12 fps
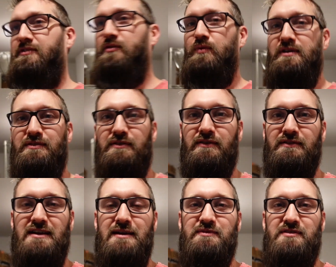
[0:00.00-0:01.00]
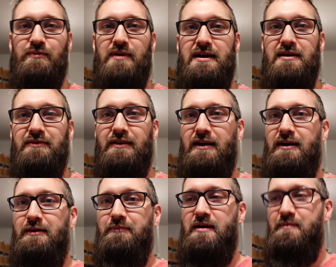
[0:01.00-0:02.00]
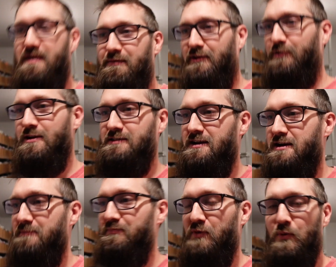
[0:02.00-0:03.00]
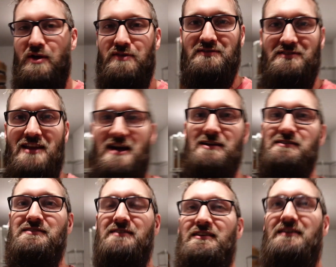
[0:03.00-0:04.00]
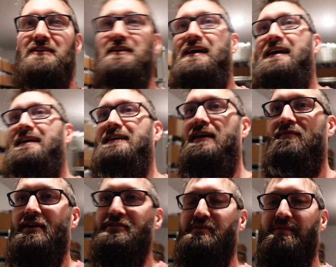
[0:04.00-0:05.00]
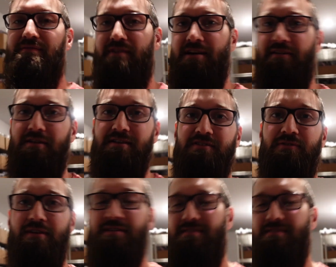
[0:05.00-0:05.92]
the winter time is around, I've been having a great time. The weather's nice, and I've actually been finding lots of great